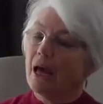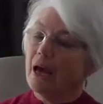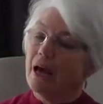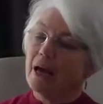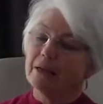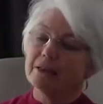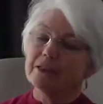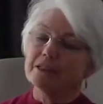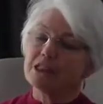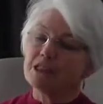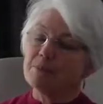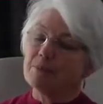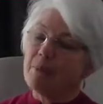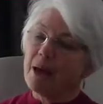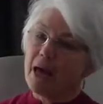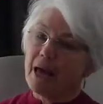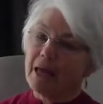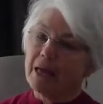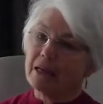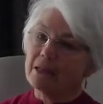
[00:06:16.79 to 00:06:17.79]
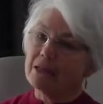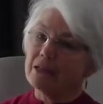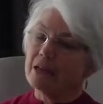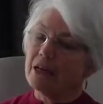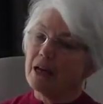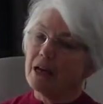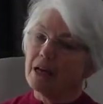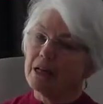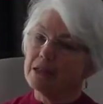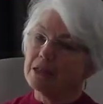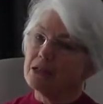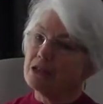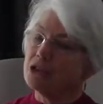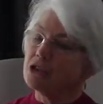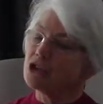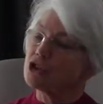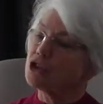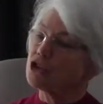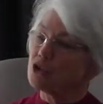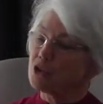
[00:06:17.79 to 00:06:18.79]
And it's made an
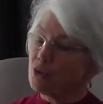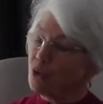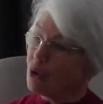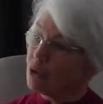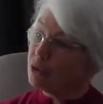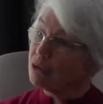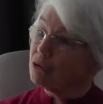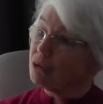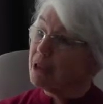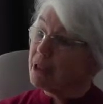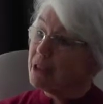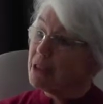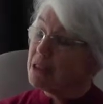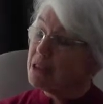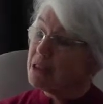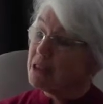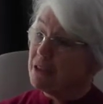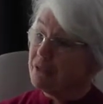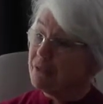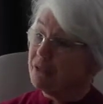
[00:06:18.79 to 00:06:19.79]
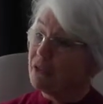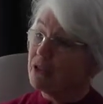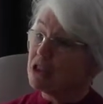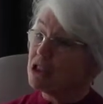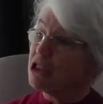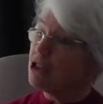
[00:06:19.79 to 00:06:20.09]
extraordinary difference.